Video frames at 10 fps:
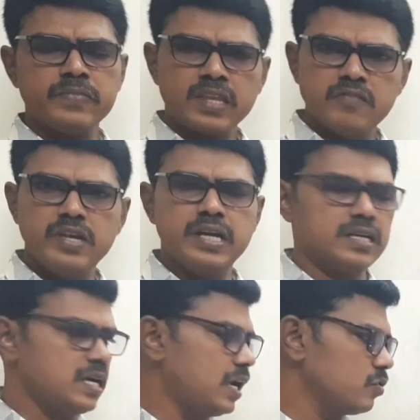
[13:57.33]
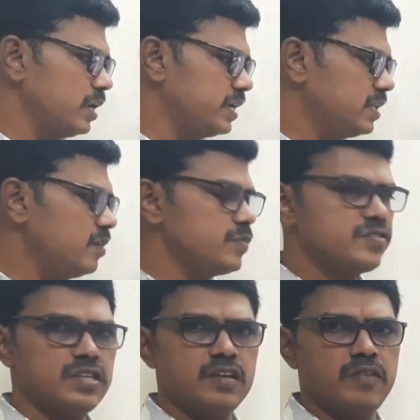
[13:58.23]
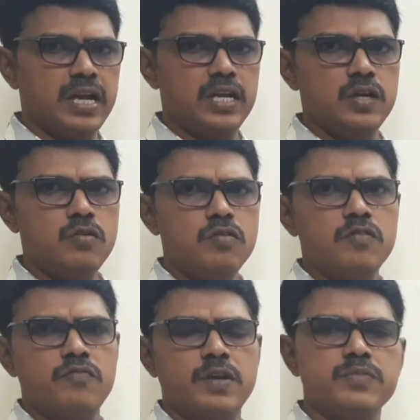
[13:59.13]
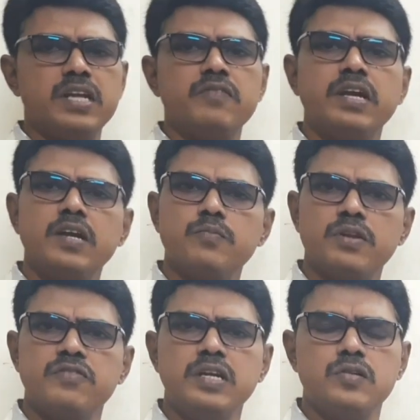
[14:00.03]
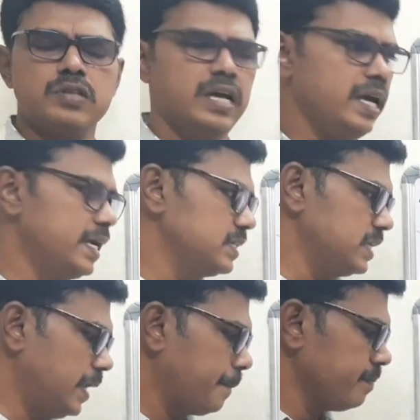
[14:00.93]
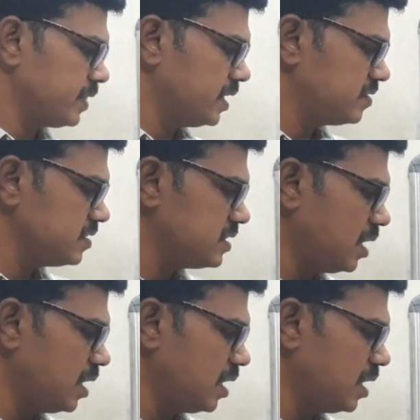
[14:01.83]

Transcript: we can calculate the missing value. From that, we can proceed to the answer. This is the